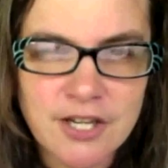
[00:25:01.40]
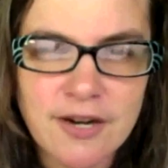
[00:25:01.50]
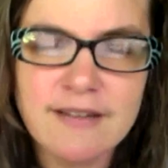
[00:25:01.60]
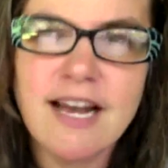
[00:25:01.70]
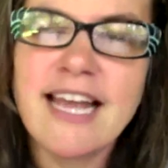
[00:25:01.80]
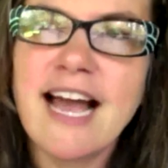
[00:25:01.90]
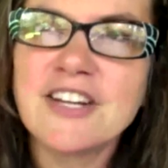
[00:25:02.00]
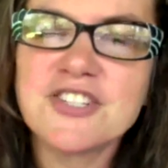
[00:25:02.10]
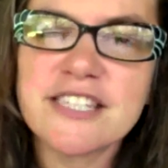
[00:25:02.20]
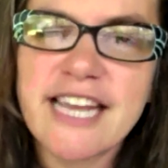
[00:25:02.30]
know, I
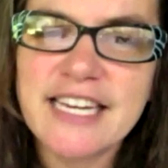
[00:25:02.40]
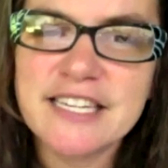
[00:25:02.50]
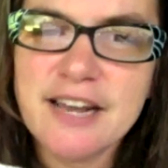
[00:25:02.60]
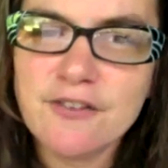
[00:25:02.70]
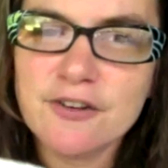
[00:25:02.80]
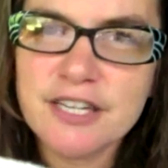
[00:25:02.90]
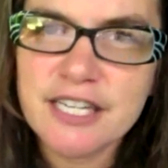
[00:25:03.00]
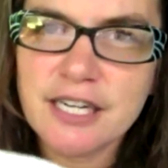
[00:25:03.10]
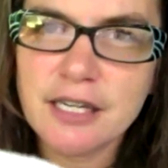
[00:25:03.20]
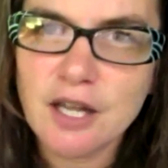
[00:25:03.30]
actually had never
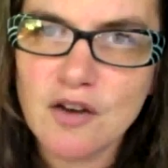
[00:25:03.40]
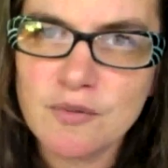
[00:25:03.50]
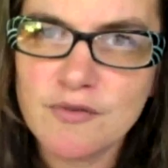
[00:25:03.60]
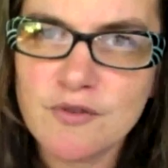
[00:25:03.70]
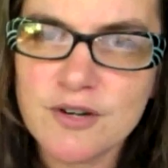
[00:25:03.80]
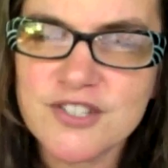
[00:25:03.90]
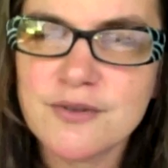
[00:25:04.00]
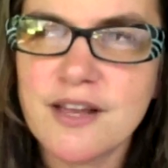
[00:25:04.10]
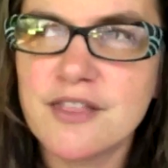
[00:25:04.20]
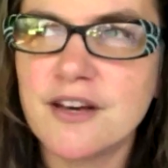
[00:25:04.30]
knit a glove before.
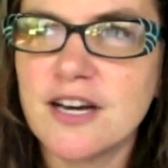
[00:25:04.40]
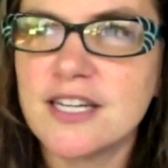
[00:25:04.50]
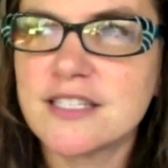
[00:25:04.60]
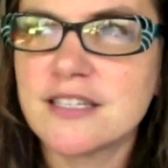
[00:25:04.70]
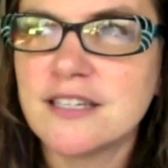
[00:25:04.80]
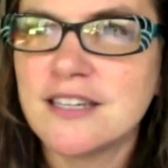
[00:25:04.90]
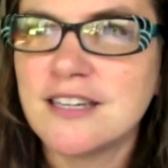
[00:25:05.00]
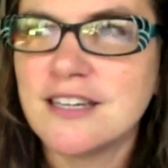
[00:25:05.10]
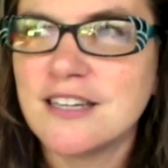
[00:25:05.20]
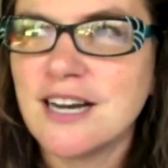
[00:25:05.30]
So I thought,
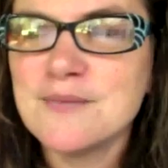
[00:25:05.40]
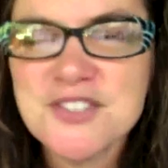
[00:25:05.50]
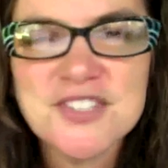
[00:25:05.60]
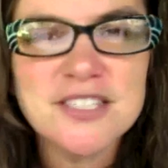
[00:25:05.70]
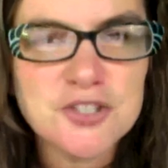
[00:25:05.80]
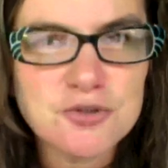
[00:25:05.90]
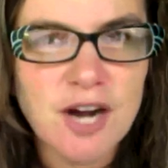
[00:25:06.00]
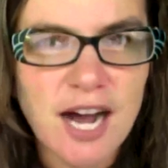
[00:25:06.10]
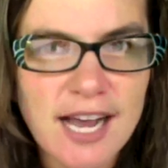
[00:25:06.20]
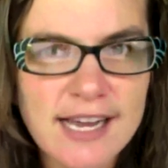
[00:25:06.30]
I'm just going to
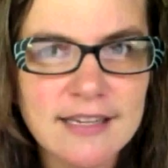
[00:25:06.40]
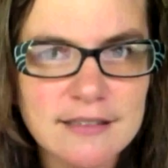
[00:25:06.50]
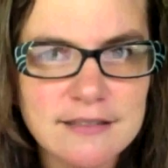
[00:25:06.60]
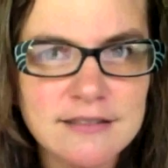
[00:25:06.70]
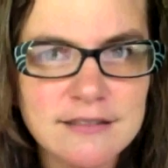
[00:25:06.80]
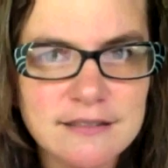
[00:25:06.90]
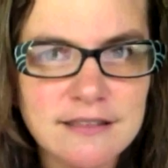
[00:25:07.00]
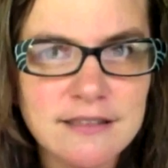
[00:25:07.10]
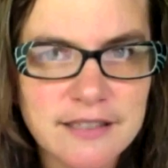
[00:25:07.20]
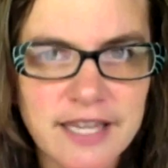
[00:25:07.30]
try
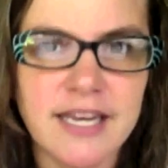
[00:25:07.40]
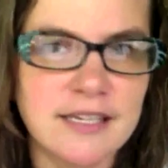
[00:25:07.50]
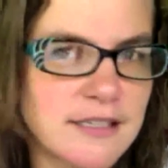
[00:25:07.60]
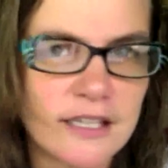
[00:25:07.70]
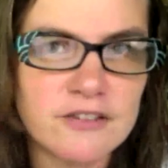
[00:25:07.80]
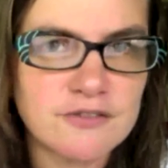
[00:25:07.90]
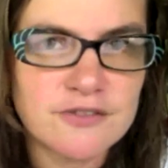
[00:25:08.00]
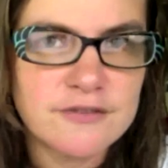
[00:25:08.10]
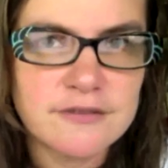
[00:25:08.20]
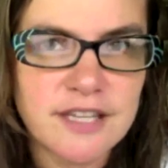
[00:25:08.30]
knitting a
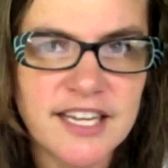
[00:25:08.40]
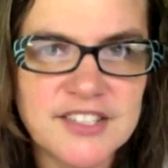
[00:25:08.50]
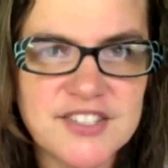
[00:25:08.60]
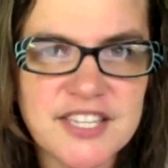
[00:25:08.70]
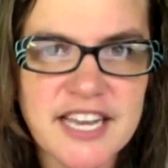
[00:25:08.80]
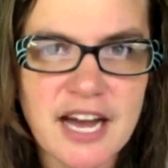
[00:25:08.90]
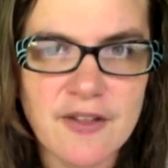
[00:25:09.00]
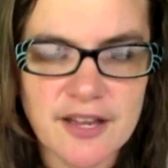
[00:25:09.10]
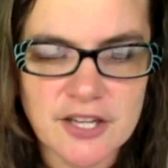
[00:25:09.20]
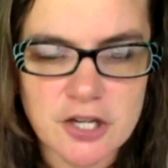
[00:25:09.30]
glove and see how
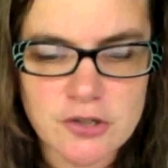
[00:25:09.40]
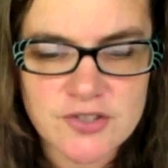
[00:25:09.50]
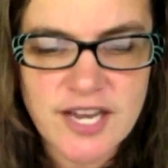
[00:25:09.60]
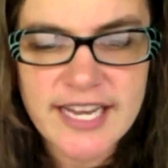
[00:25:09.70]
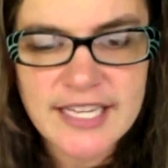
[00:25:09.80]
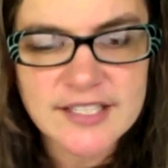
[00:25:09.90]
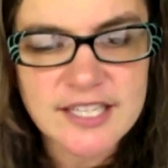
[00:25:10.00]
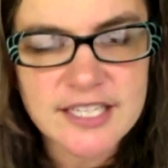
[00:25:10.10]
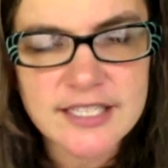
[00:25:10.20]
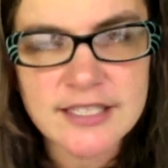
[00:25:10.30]
that goes. I had
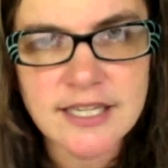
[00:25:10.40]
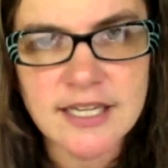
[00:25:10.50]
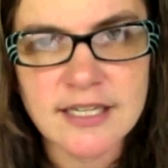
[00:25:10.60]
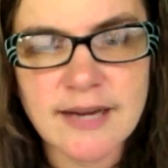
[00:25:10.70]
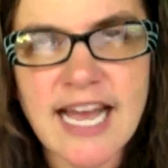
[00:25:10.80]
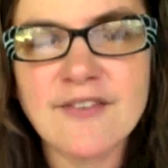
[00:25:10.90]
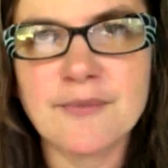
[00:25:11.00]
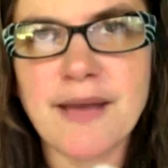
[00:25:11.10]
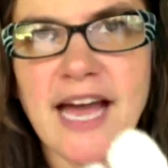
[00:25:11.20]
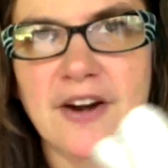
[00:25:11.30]
done, I have a
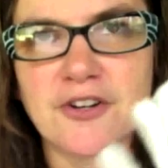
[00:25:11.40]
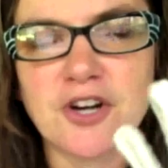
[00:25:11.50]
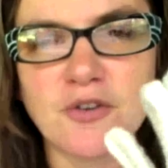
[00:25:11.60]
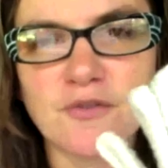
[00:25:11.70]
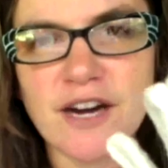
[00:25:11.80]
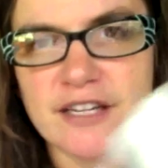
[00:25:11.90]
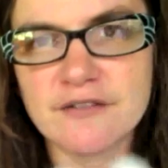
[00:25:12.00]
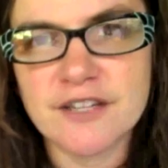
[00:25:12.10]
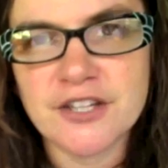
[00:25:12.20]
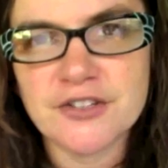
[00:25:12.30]
pattern called
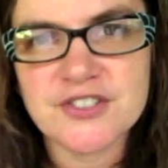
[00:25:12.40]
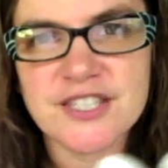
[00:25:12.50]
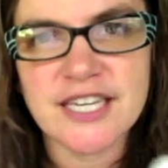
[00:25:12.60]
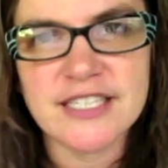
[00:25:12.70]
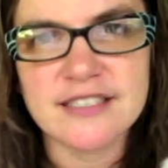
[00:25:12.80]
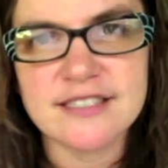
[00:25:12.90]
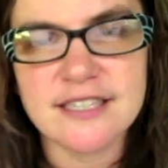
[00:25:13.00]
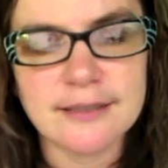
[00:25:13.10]
Frankenfingers that is